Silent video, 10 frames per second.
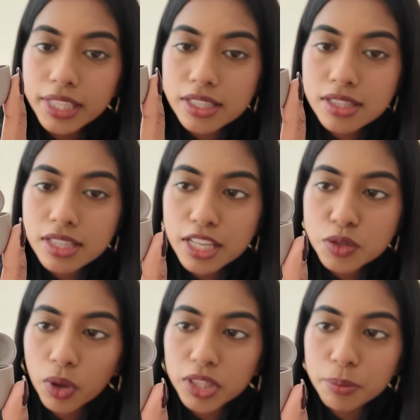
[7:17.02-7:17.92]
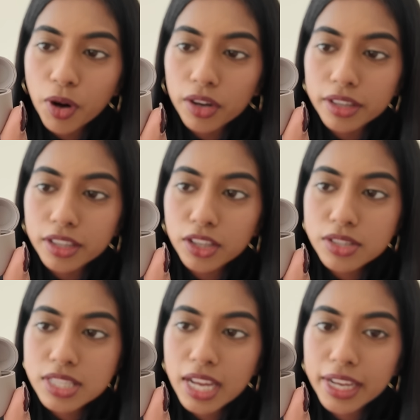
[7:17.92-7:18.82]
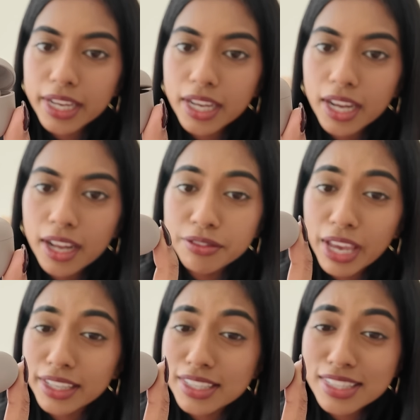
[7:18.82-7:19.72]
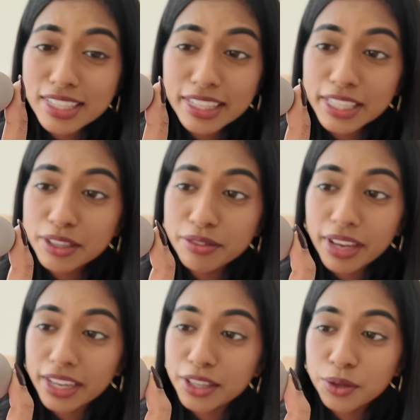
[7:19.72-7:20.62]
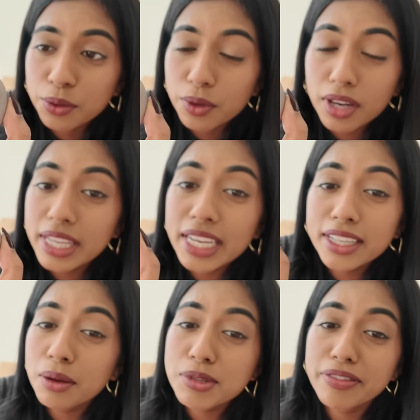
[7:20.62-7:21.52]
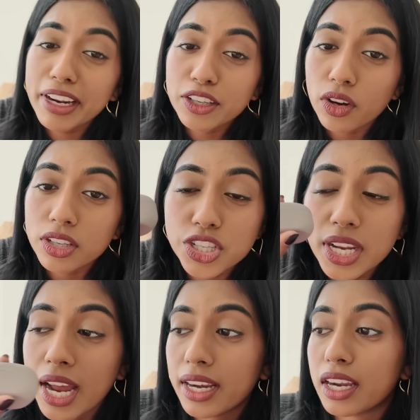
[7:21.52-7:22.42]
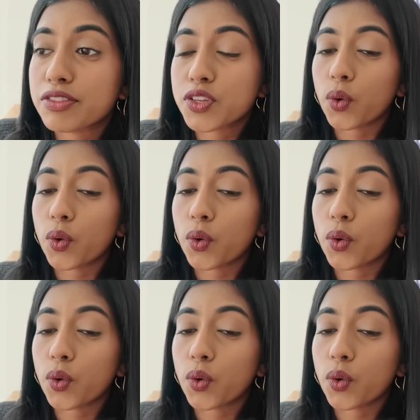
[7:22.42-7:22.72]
This is what the product looks like. Very sleek, very cool. In terms of technology, I love